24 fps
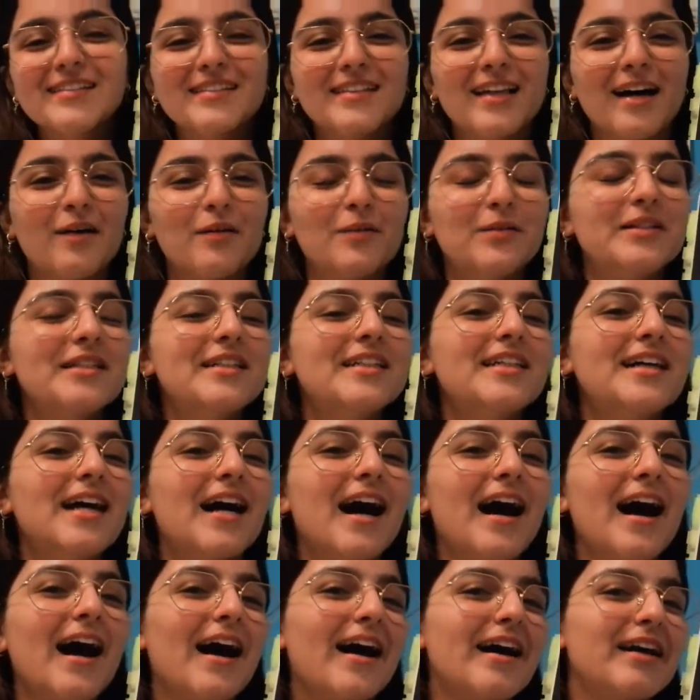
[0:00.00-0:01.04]
Now,
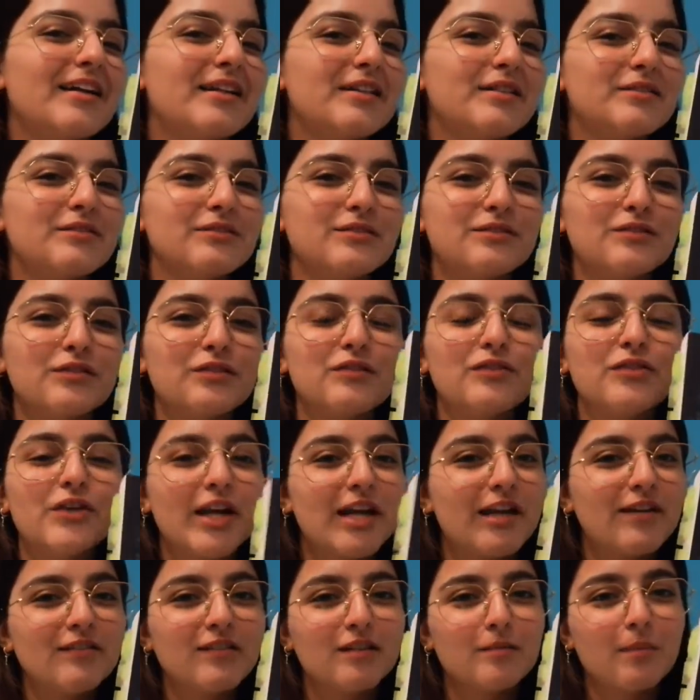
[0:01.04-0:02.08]
I
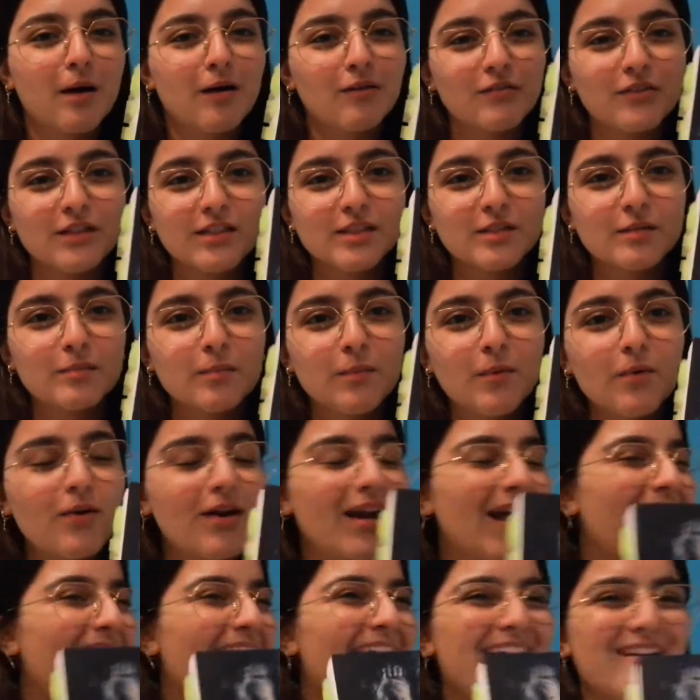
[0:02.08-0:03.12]
raved about this
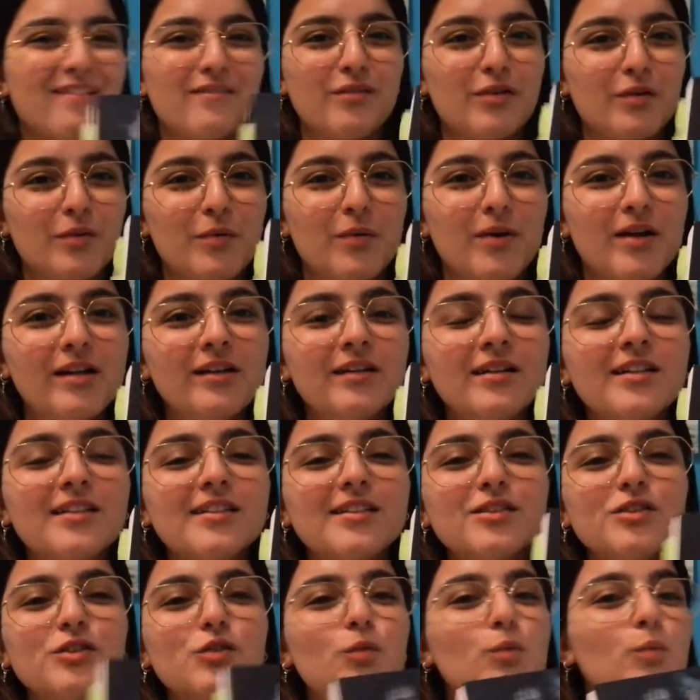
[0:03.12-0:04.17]
book everywhere
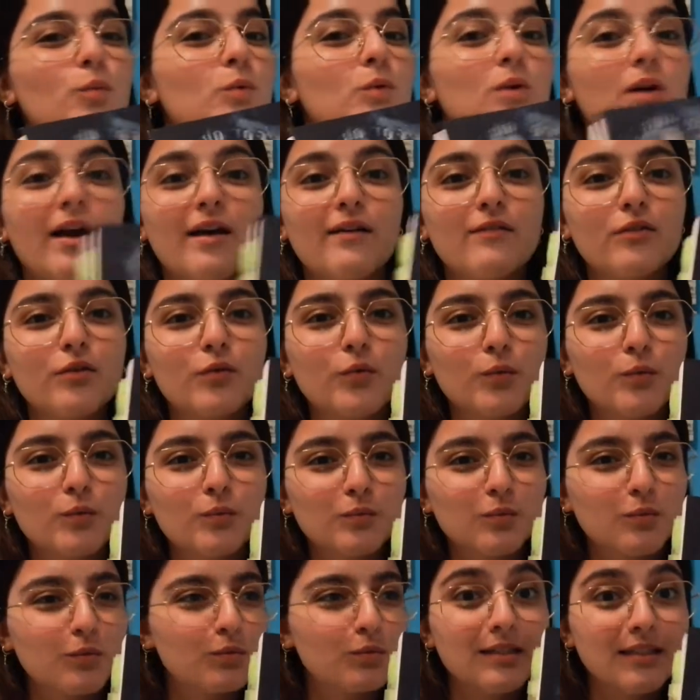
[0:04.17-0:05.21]
to whoever
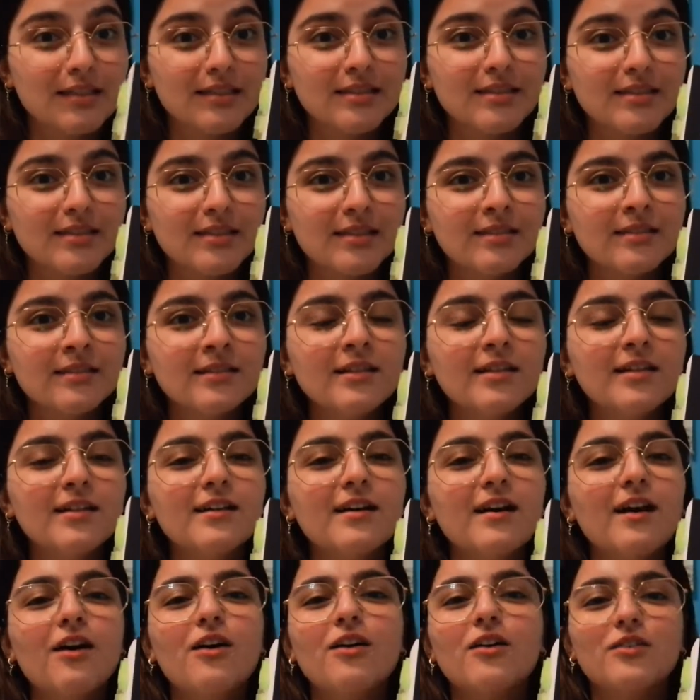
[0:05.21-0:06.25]
would listen,
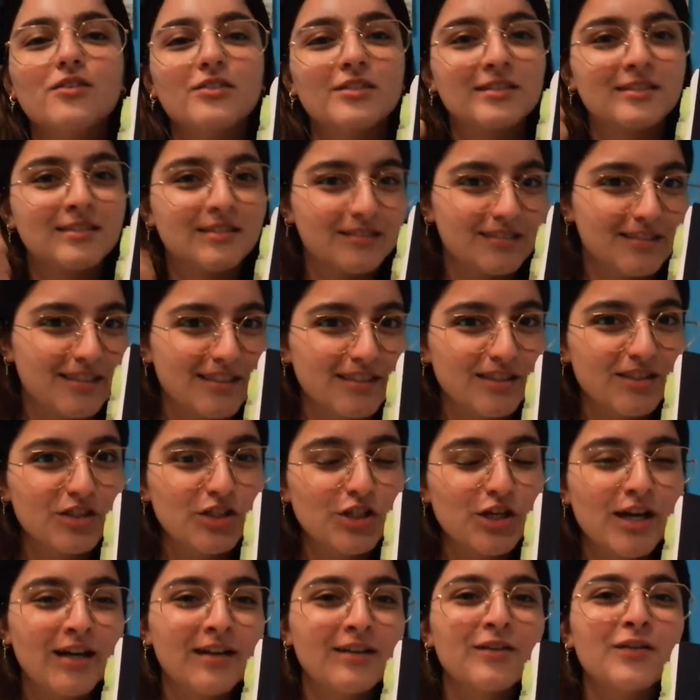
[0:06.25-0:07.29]
on this
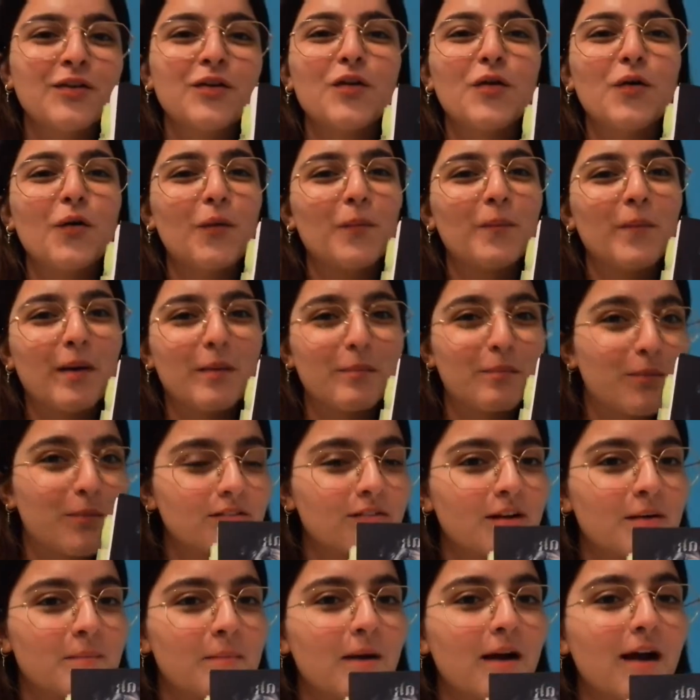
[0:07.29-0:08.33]
channel, on my
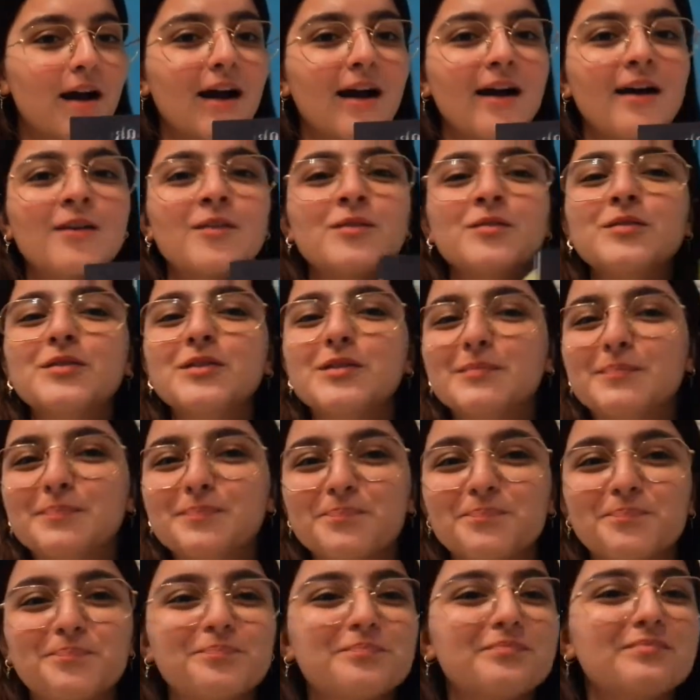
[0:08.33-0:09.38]
Instagram account,
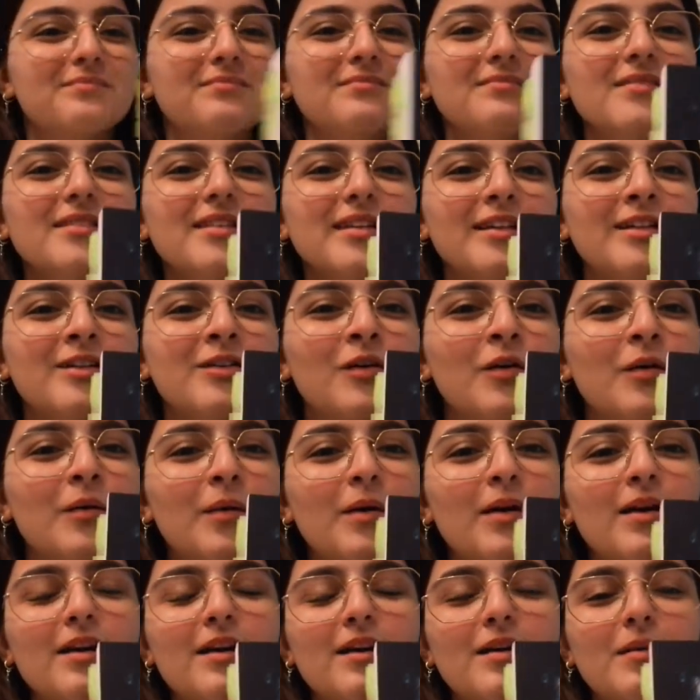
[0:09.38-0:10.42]
you know.